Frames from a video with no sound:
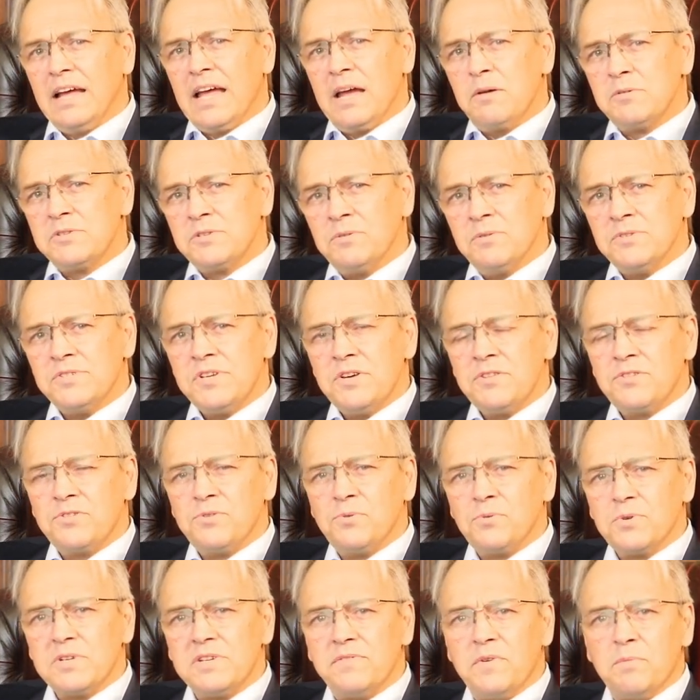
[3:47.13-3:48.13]
it was also
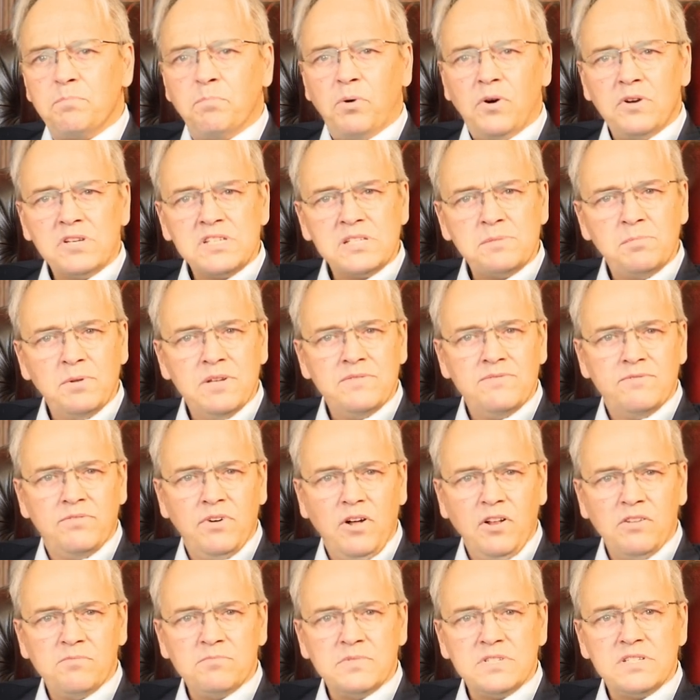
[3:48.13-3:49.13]
thought of a possible
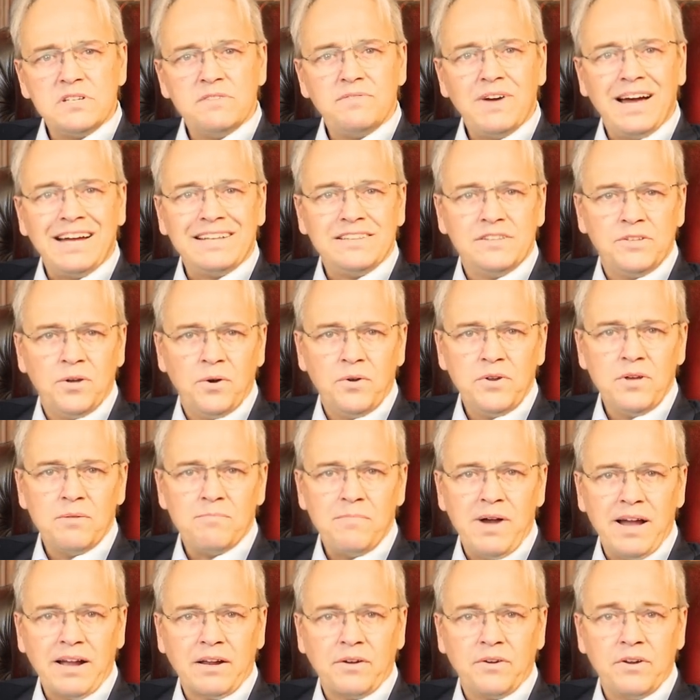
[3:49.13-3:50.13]
involvement of Antonio
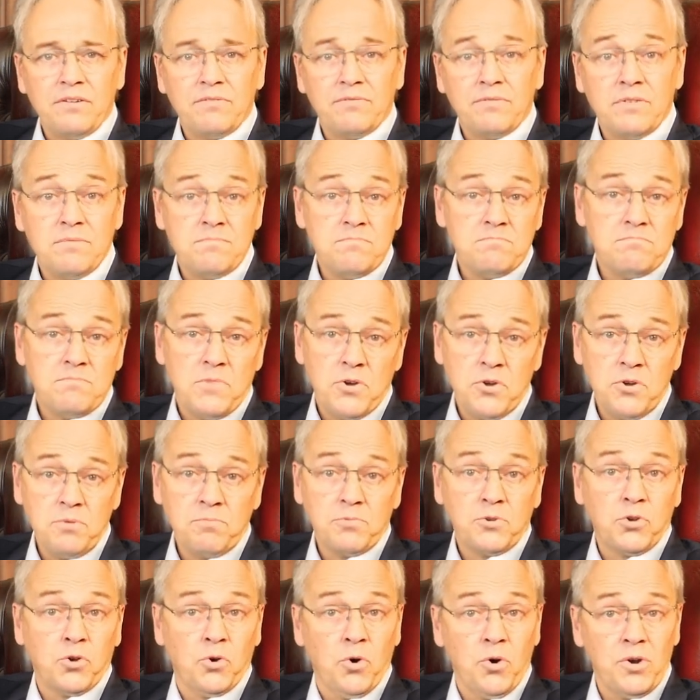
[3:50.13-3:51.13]
Macri, from
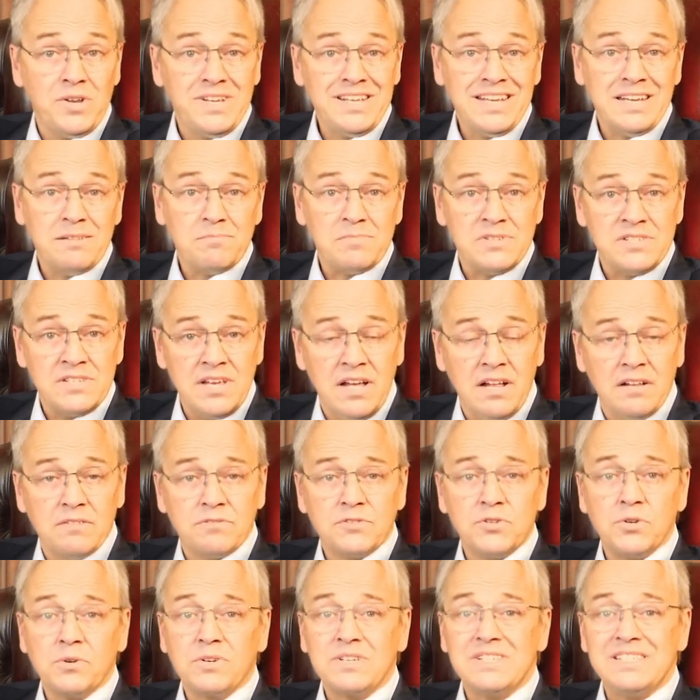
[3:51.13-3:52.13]
whom Cordi
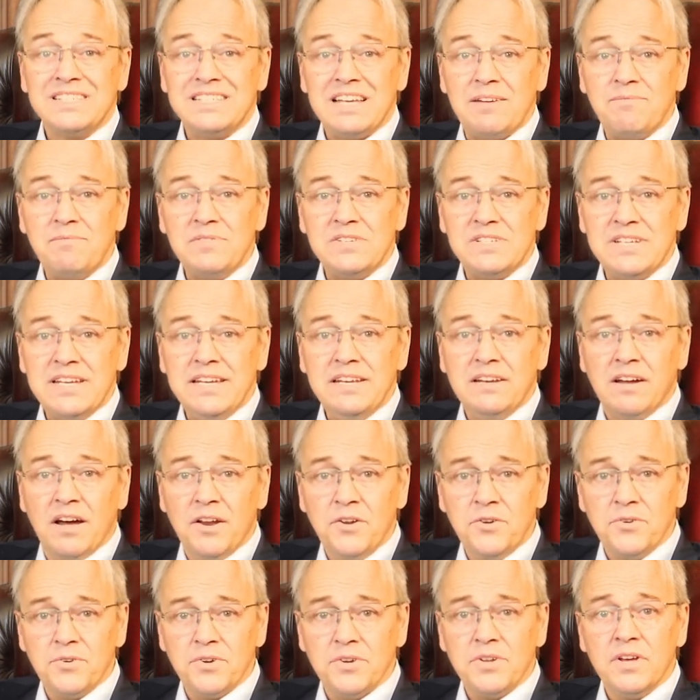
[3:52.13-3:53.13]
himself took
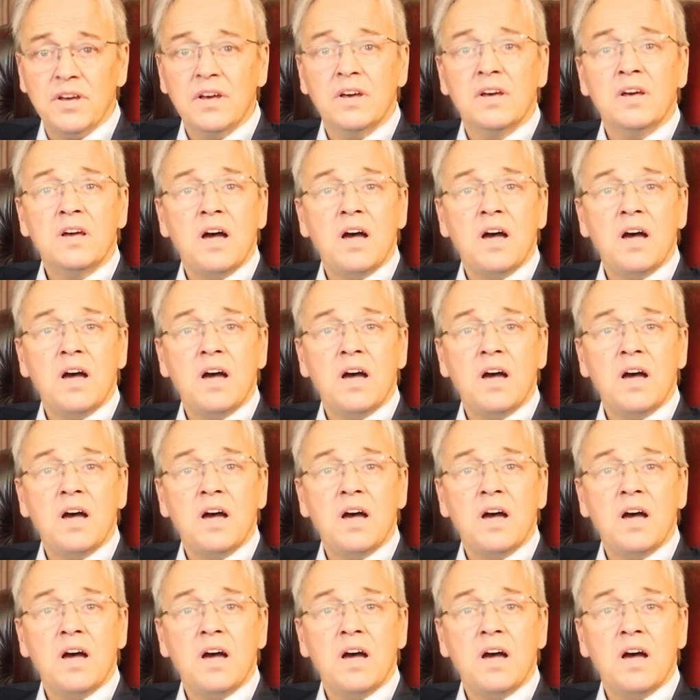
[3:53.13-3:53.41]
1,700